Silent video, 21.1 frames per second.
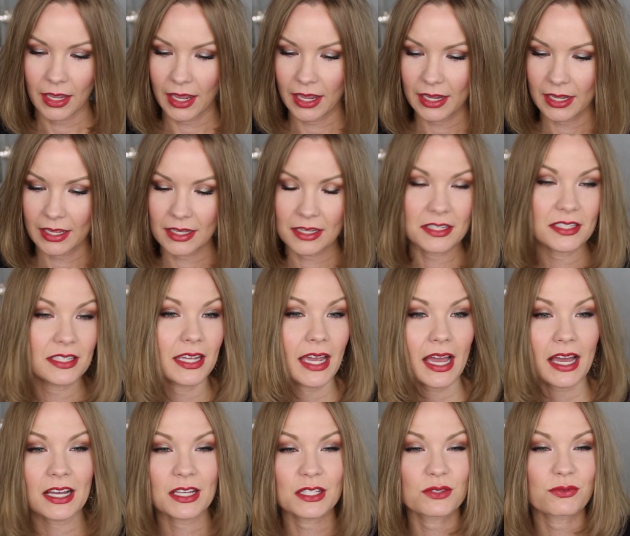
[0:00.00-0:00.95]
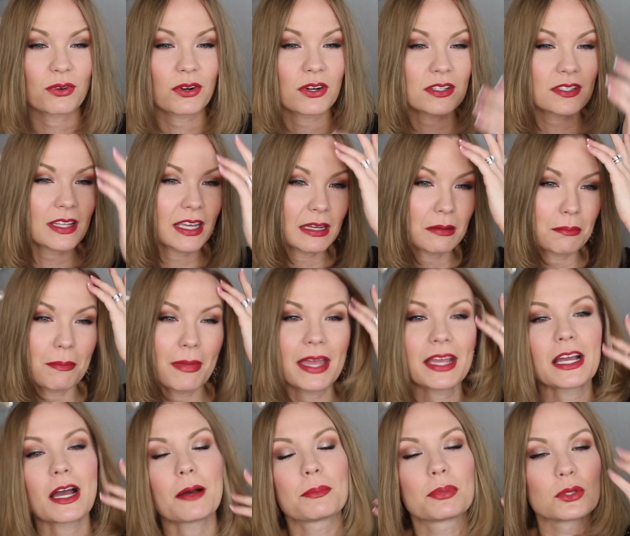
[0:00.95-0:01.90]
And yeah, as far as like
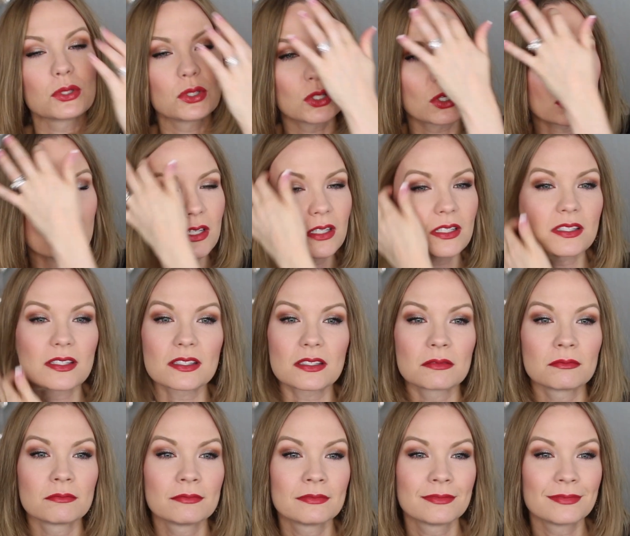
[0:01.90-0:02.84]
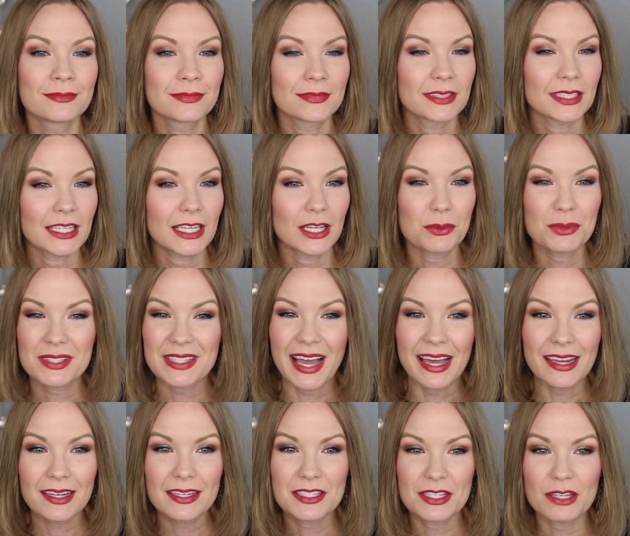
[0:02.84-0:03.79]
makeup looks, it was
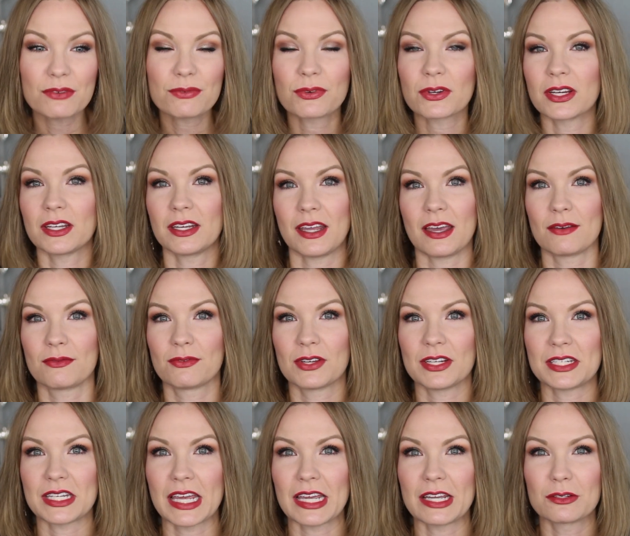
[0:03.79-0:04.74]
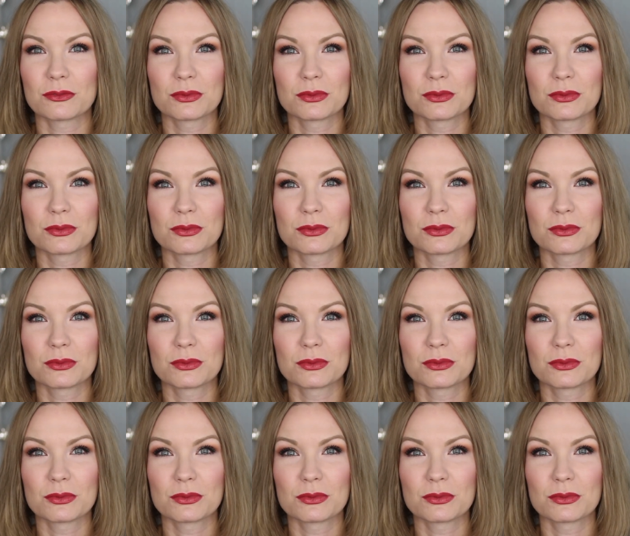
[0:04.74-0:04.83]
kind of different every day.